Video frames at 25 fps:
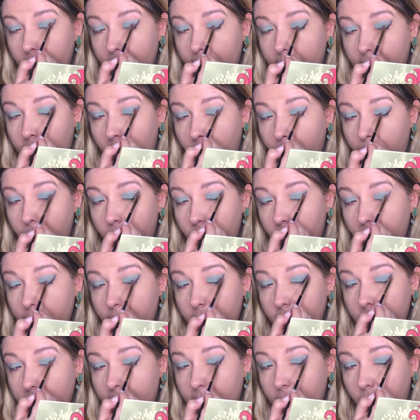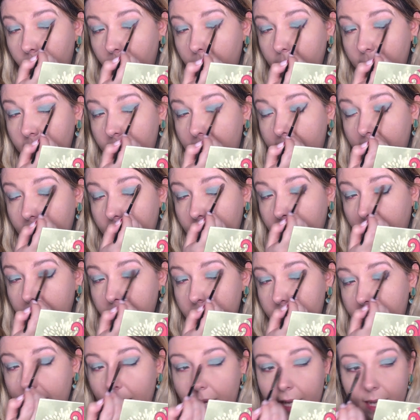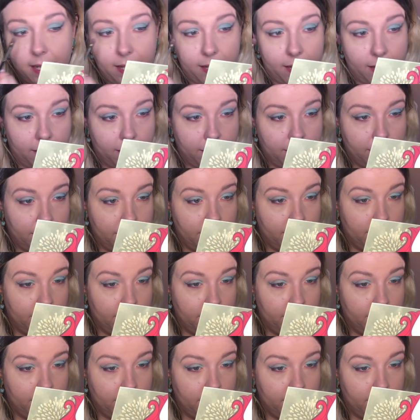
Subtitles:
now the only thing I'm saying,